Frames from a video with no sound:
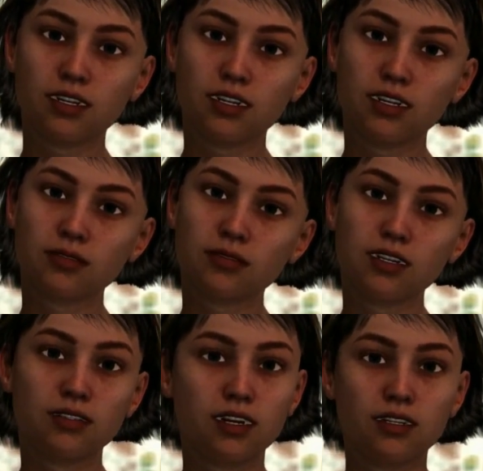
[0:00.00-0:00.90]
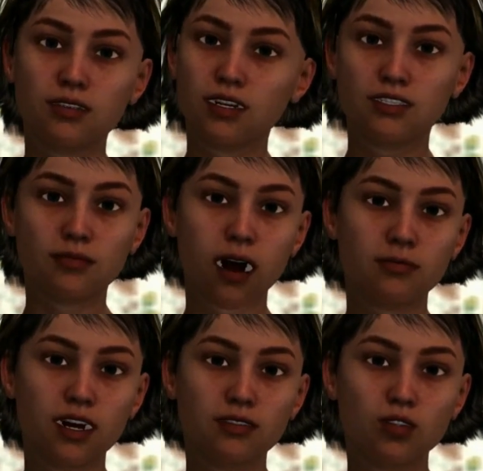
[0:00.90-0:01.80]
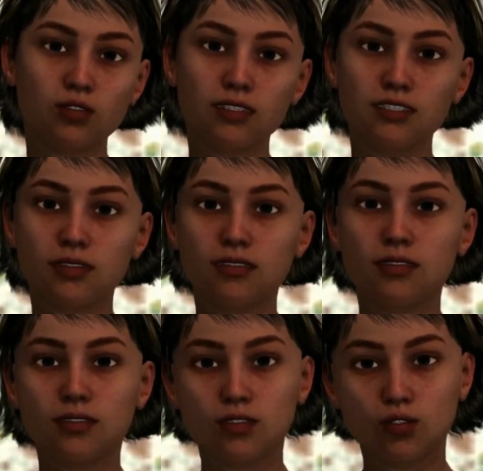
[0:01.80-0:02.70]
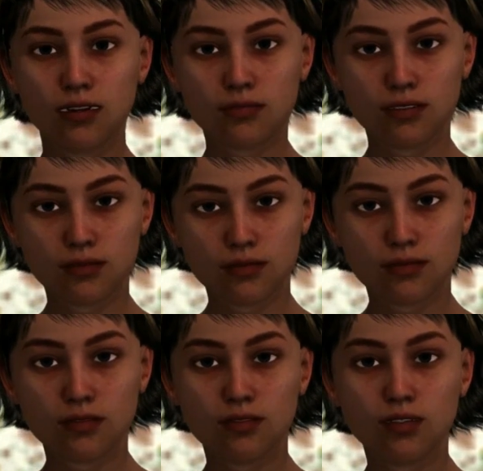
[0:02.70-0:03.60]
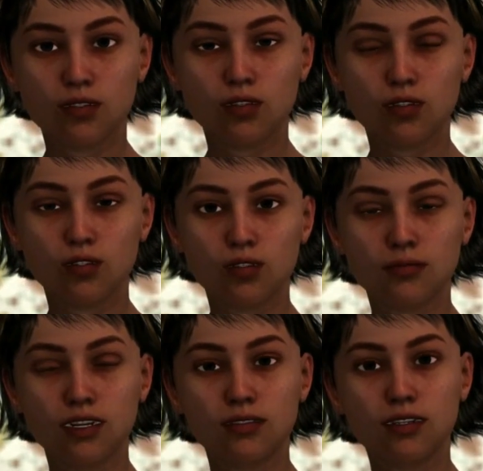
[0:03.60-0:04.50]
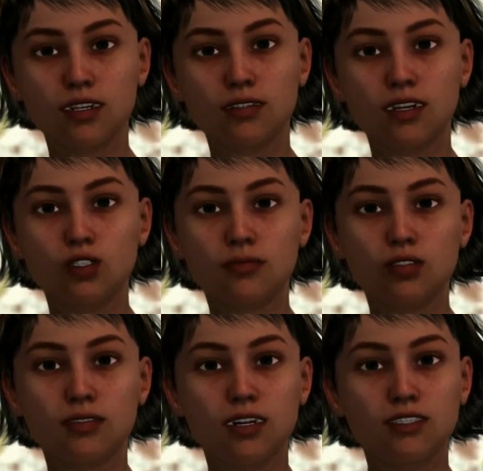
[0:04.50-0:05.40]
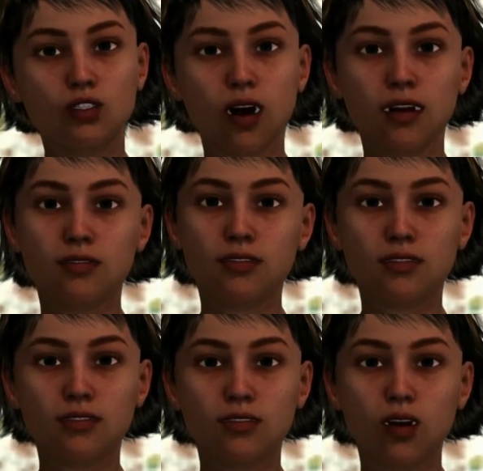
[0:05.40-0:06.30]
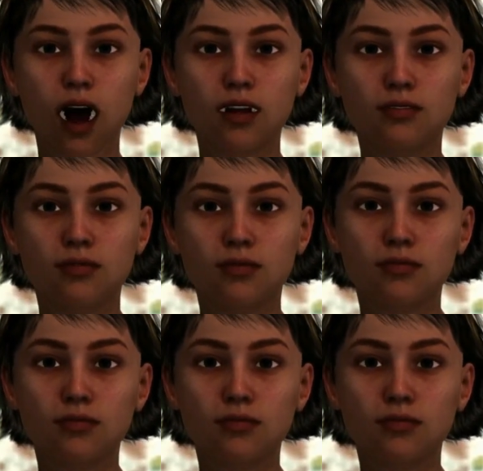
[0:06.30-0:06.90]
And he says he's happy for you to work for him. I hope you'll take this job, Rudolph.